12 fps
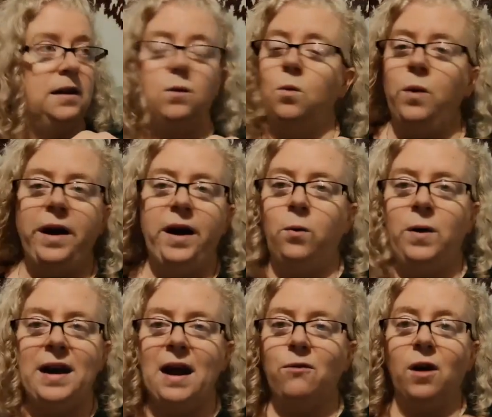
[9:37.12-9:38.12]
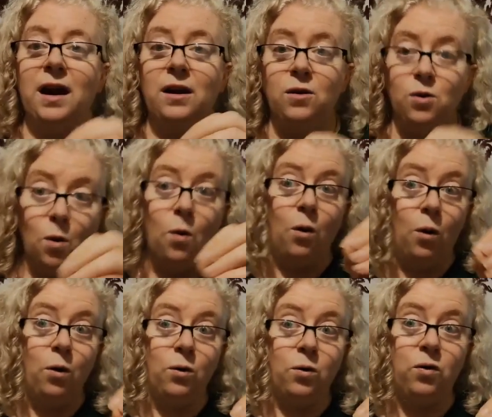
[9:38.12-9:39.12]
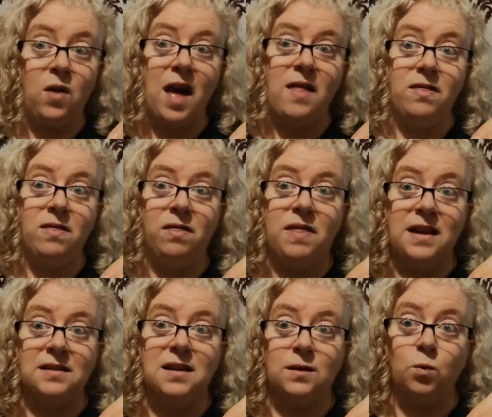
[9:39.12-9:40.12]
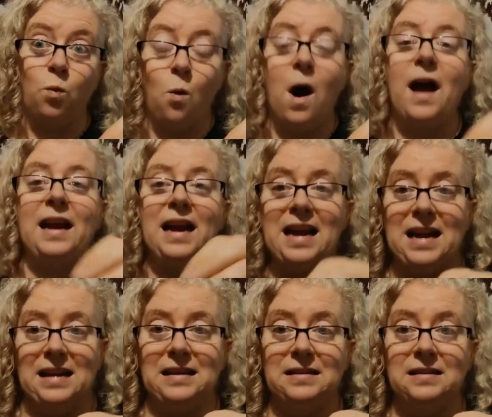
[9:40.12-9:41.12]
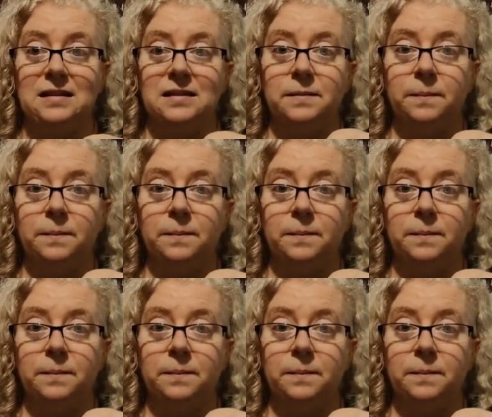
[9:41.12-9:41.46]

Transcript: we we never ignore that this is what is,